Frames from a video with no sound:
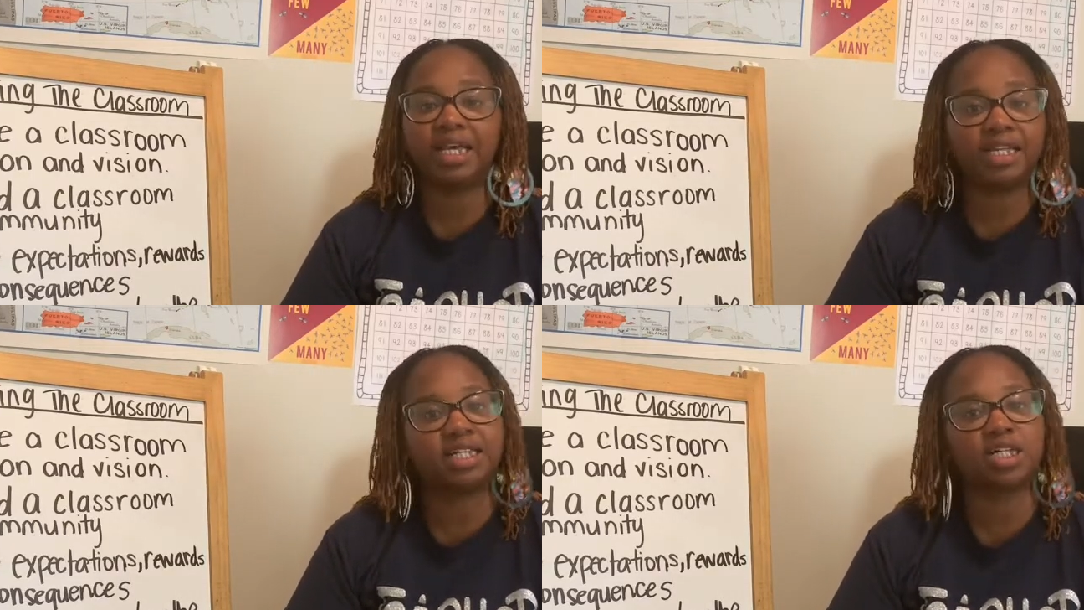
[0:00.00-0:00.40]

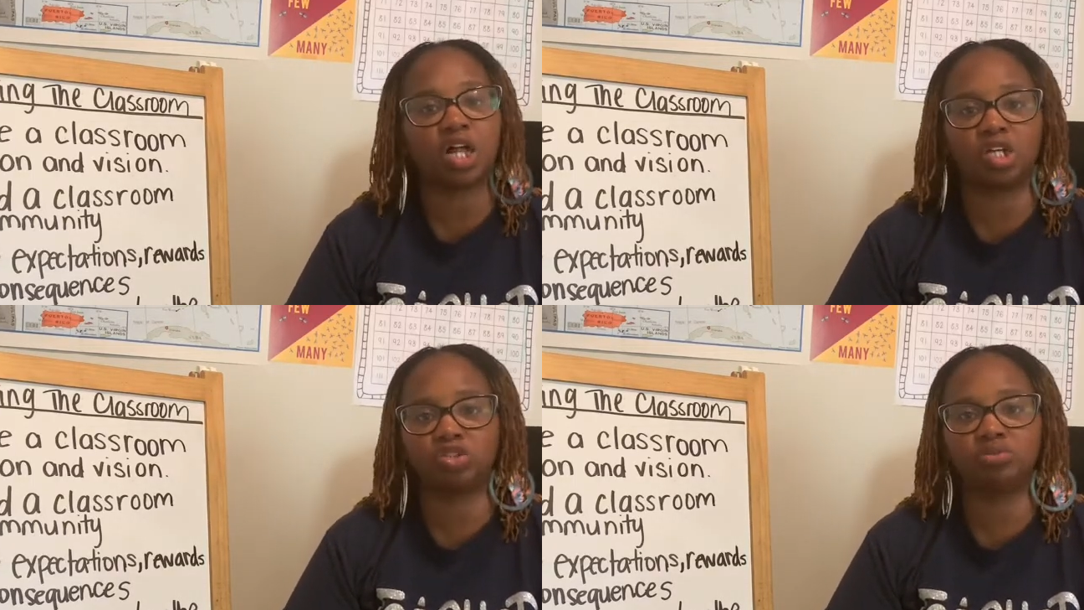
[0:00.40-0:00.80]
in the
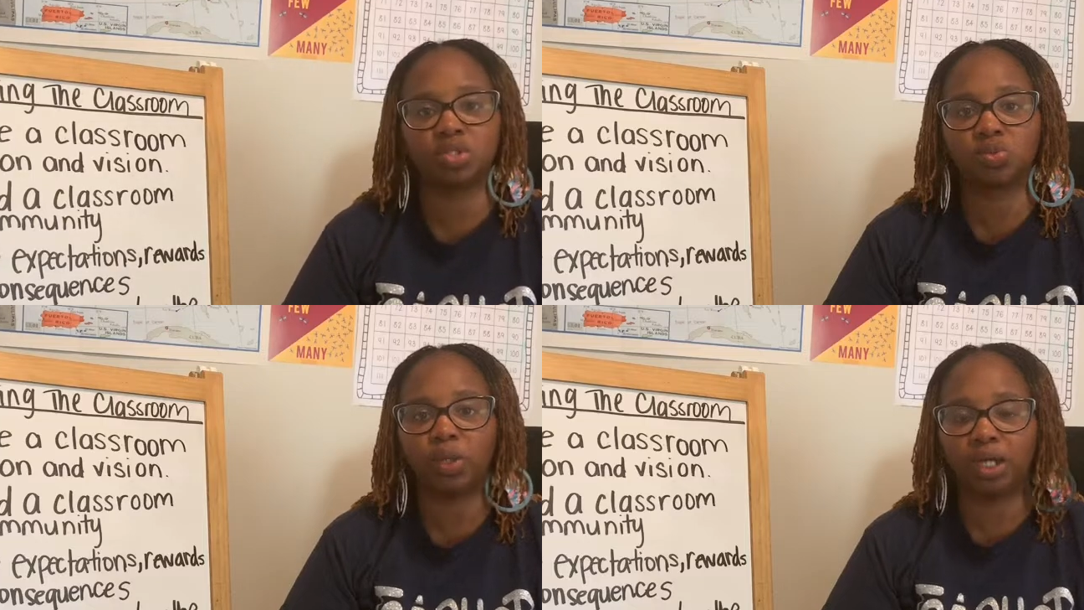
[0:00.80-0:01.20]
classroom
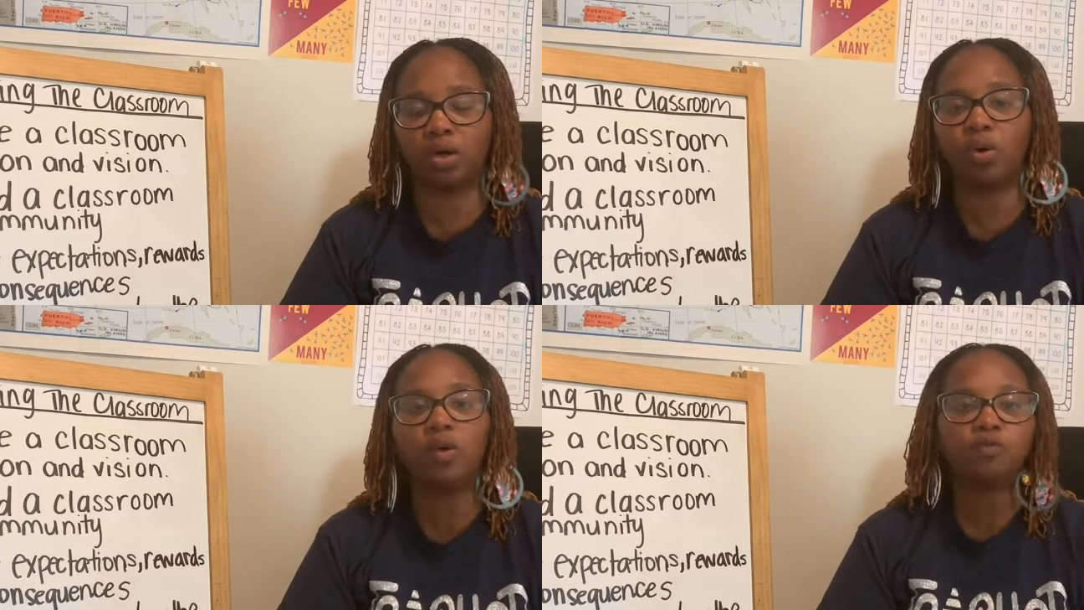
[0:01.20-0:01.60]
as
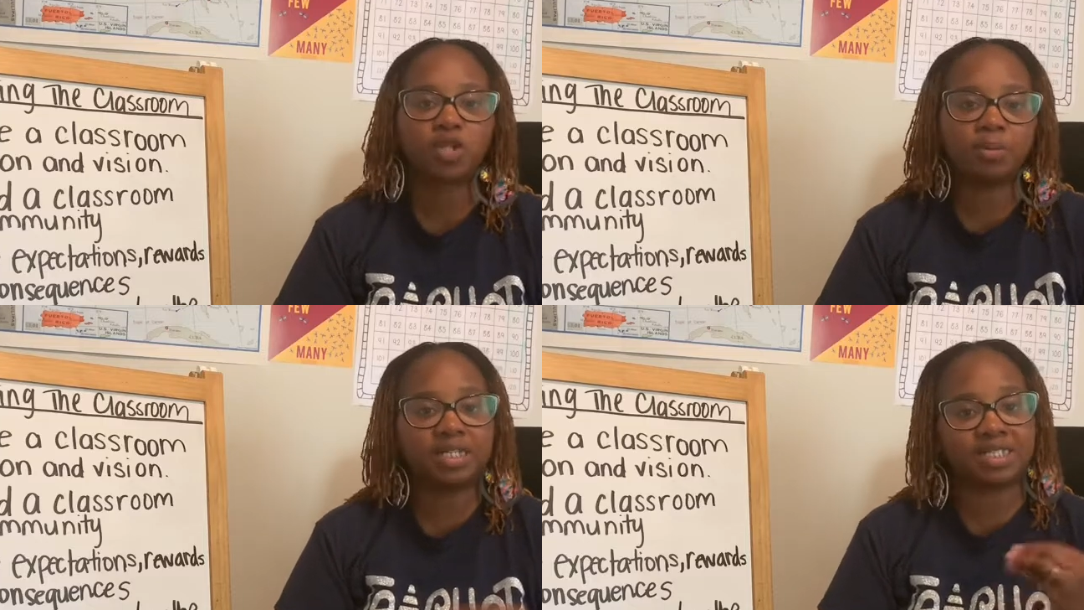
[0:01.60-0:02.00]
well,
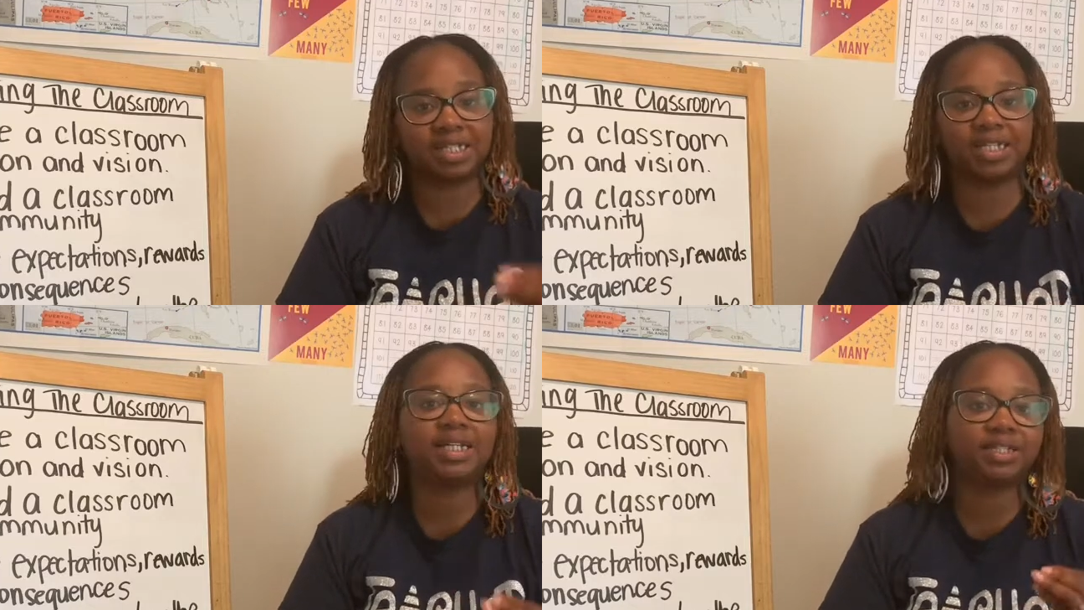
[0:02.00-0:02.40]
because
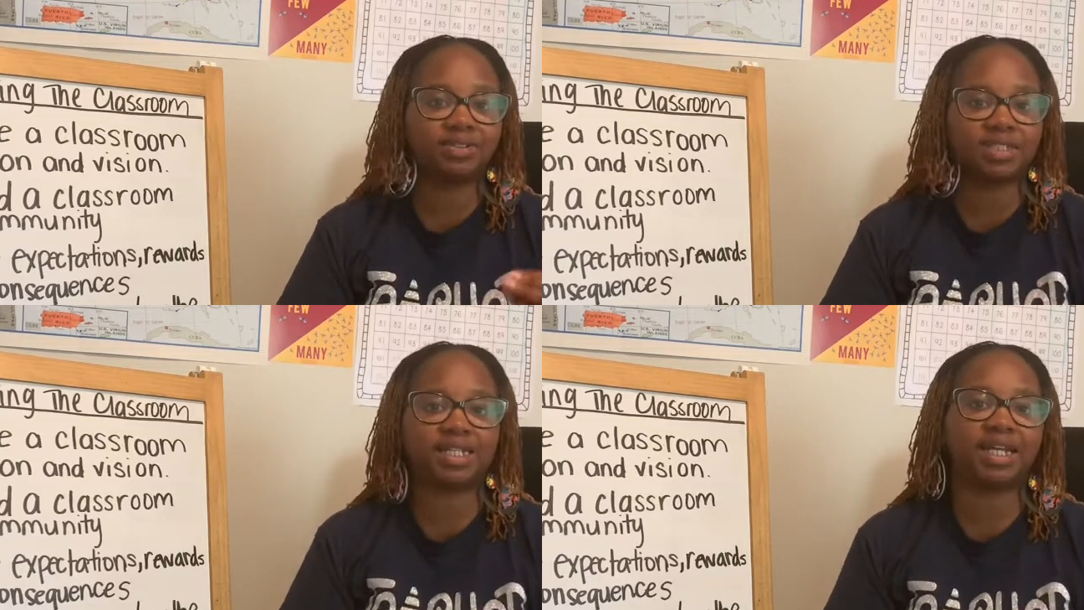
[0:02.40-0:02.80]
at the end
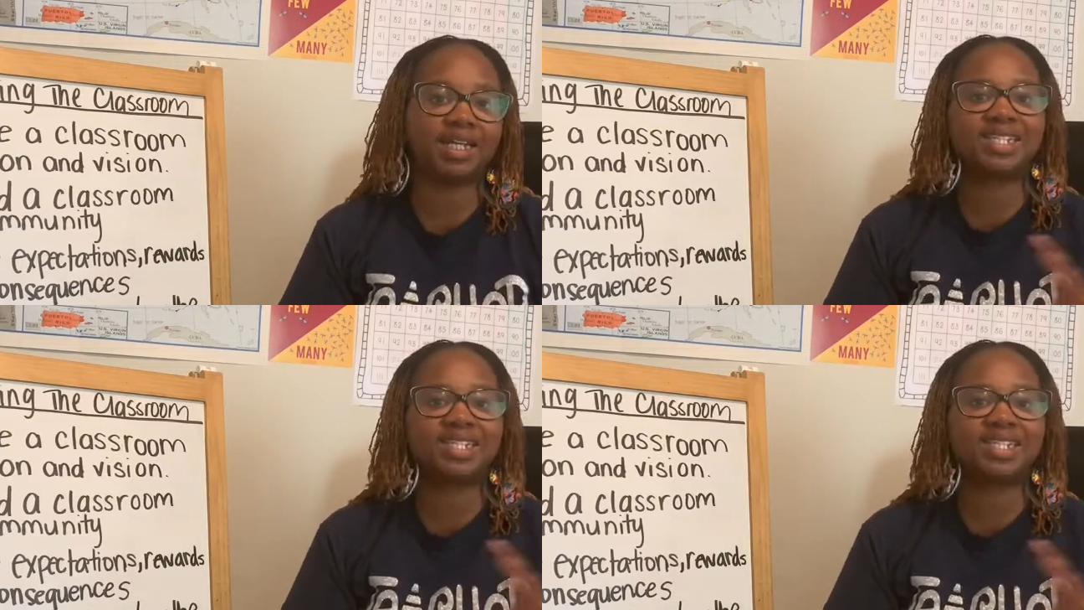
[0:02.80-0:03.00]
of the day,